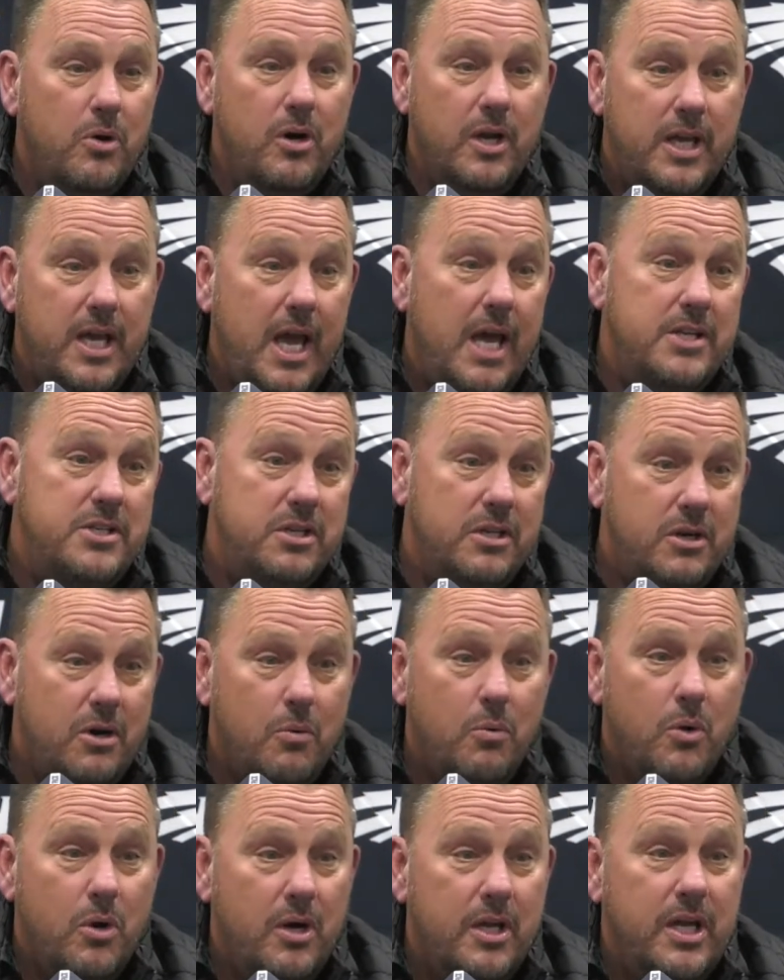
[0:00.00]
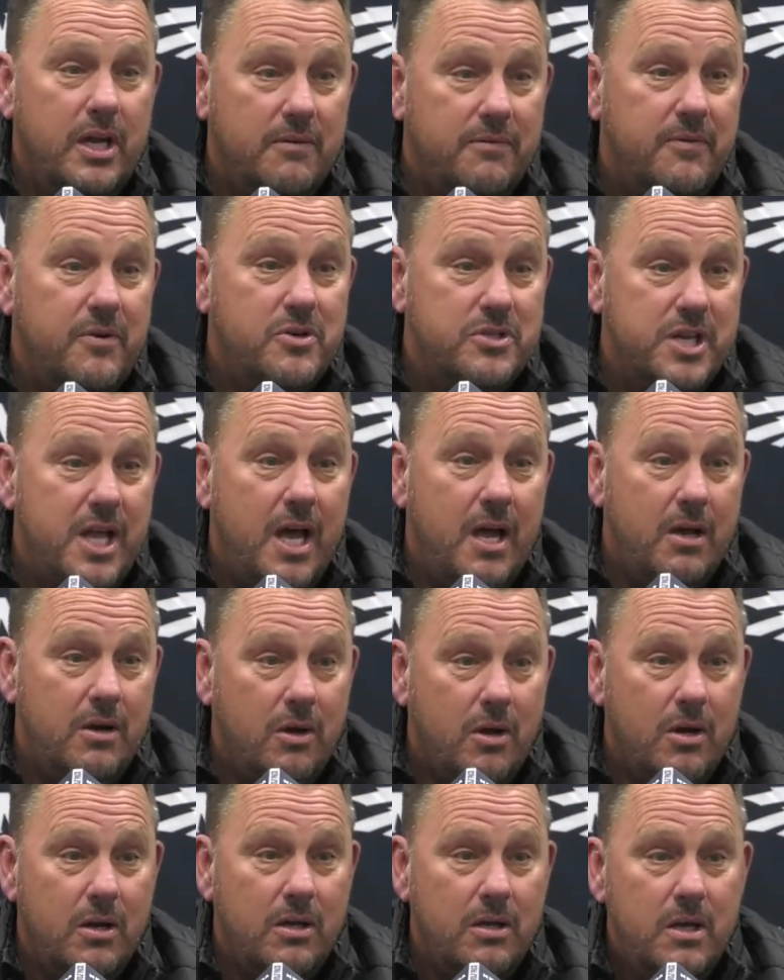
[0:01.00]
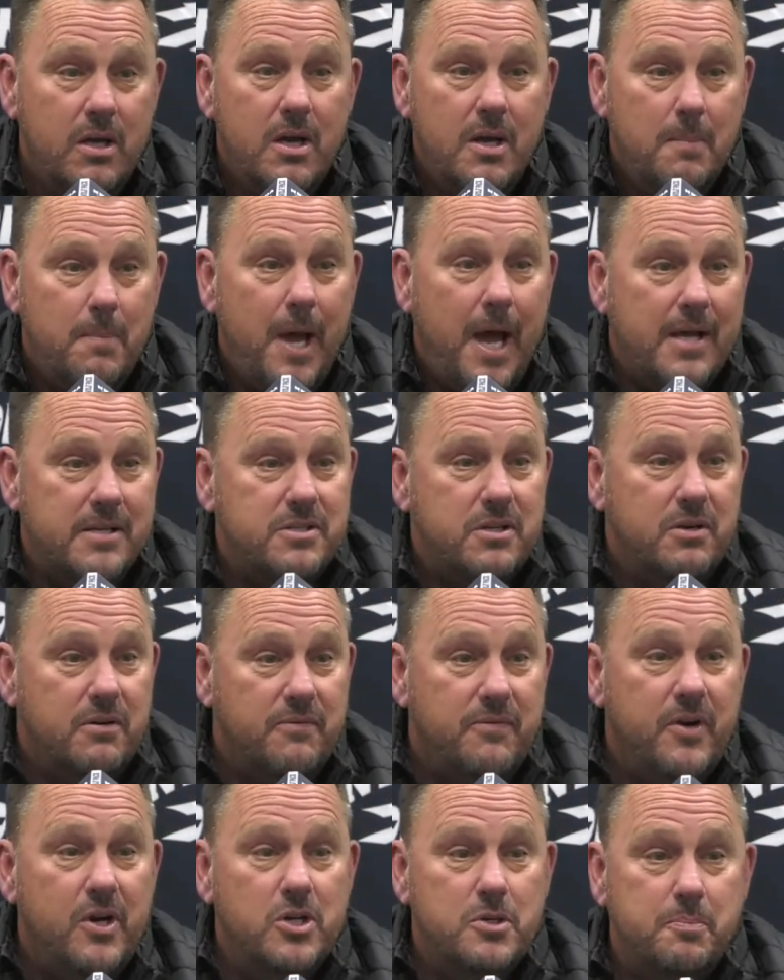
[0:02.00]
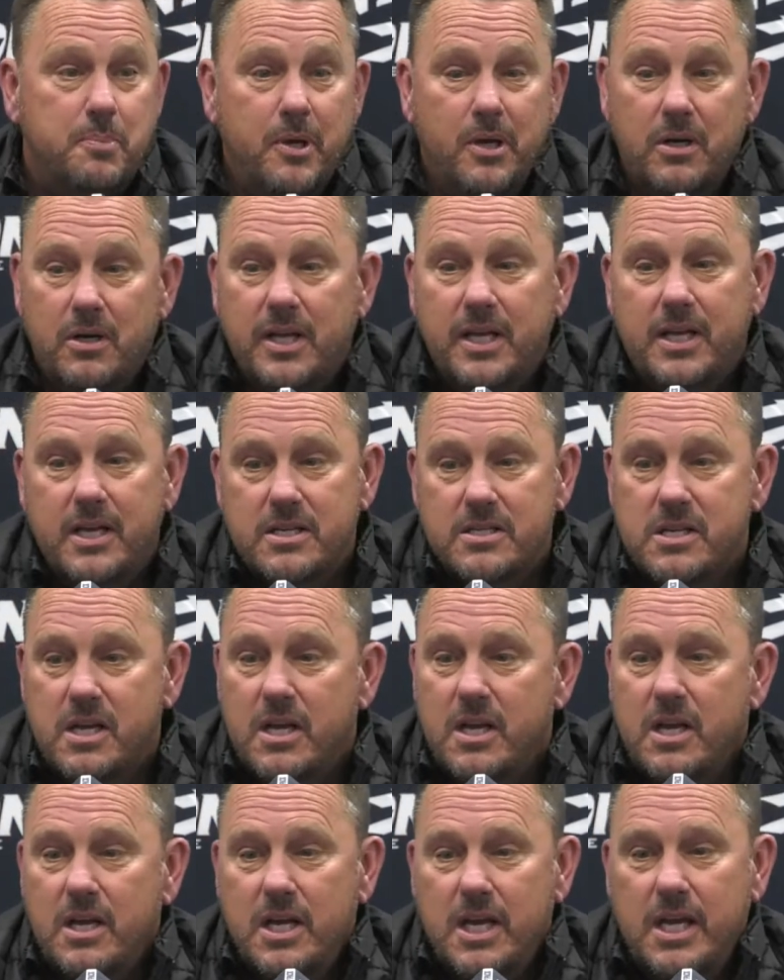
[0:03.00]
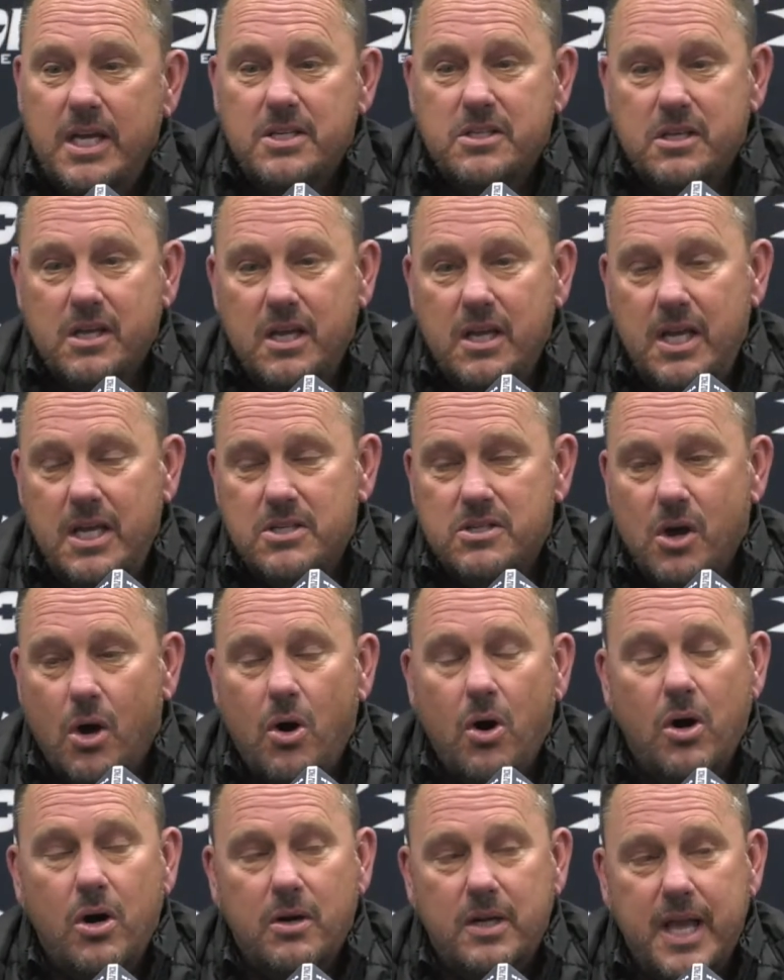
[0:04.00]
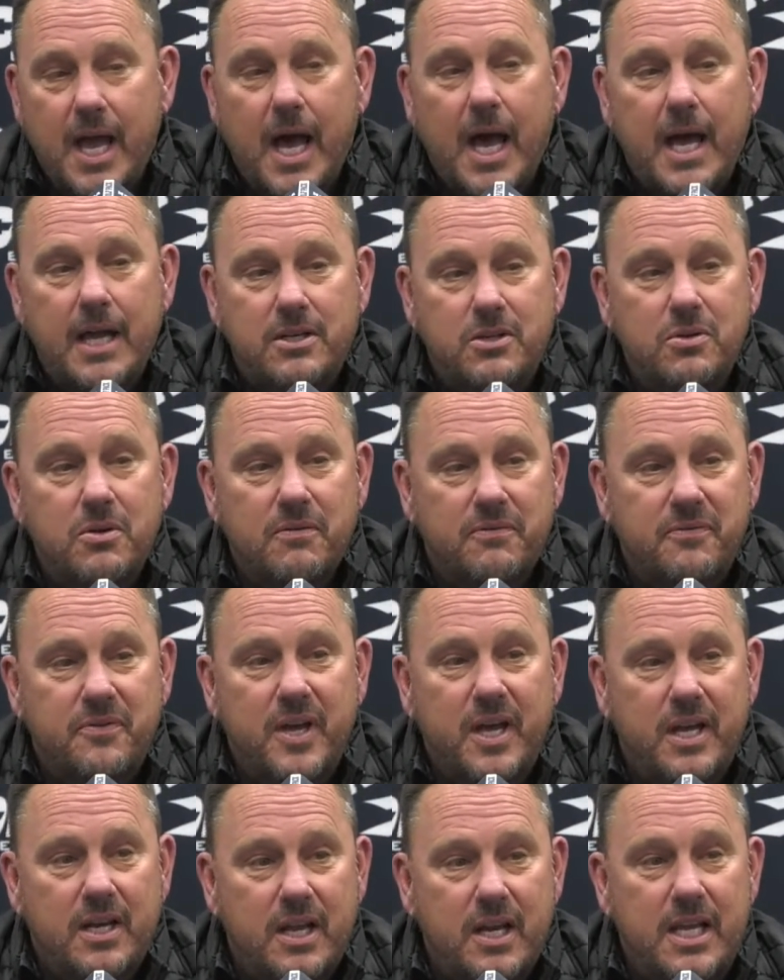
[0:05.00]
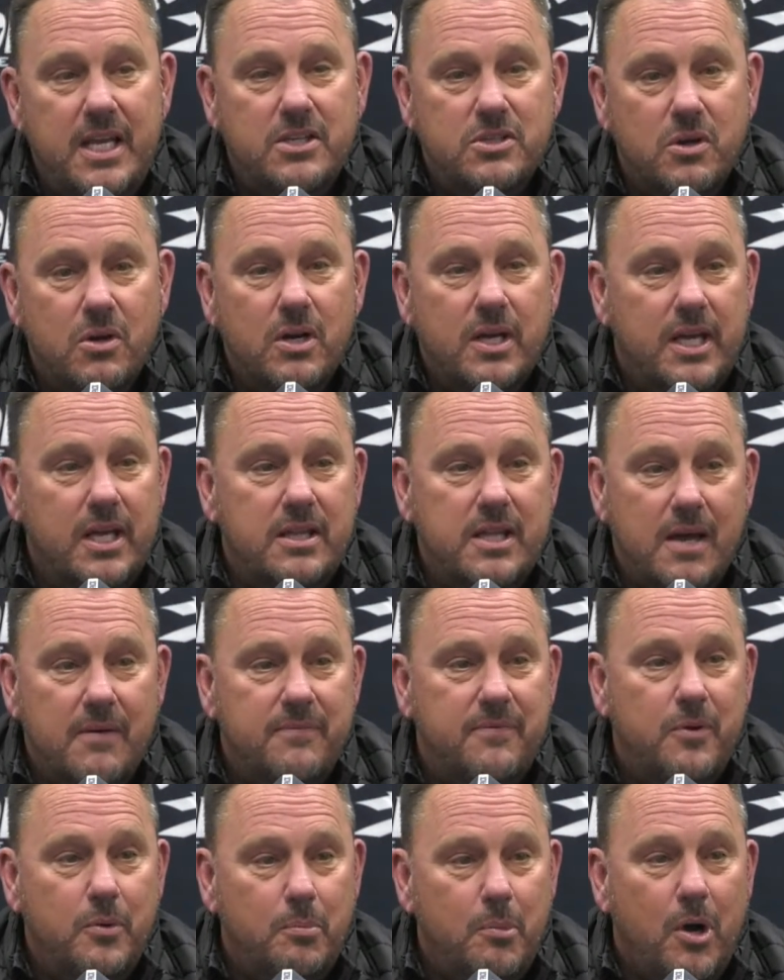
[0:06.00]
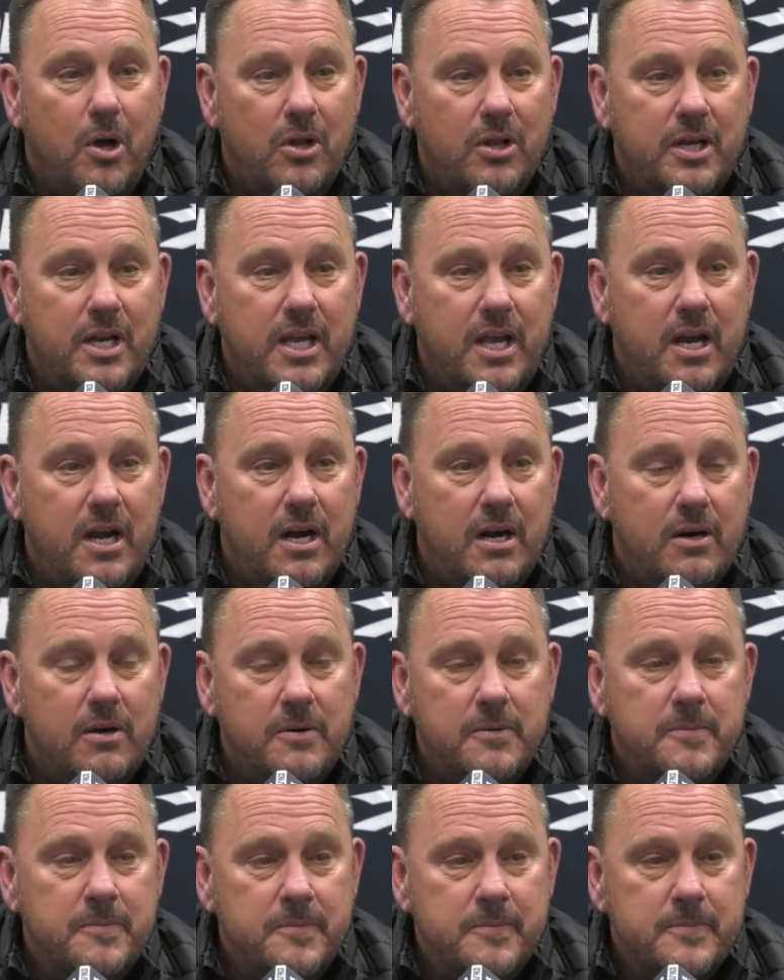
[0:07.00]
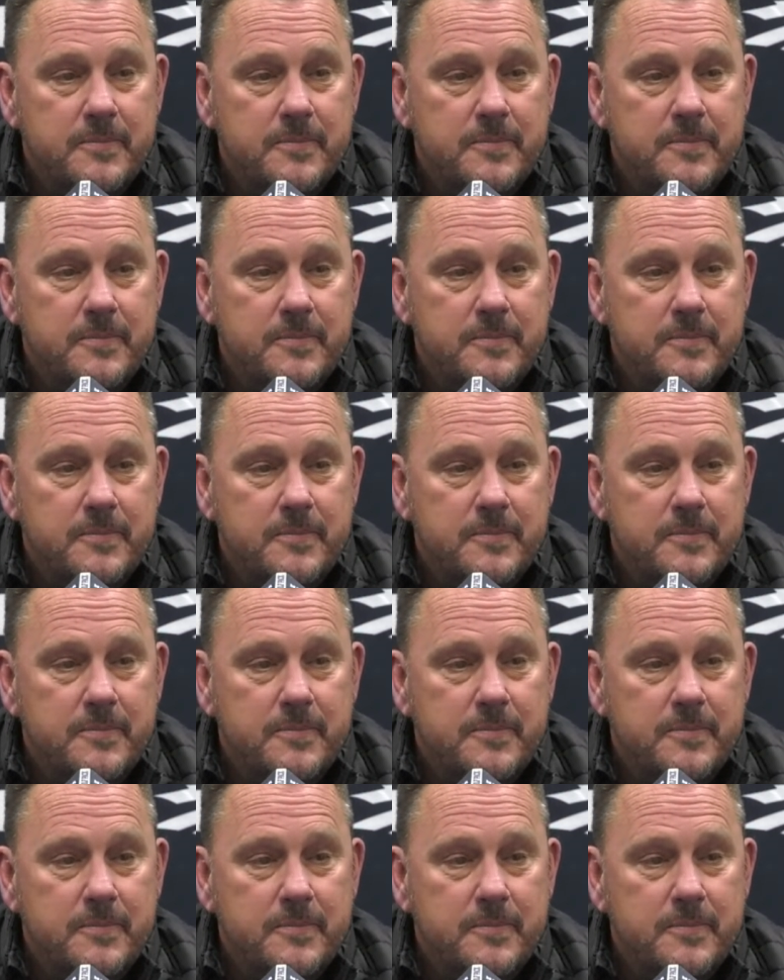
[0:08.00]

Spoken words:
We're going to catch it, or we're going to get a first down on a pass interference penalty, because he's a hard guy to defend, and he's going to get that football in the air.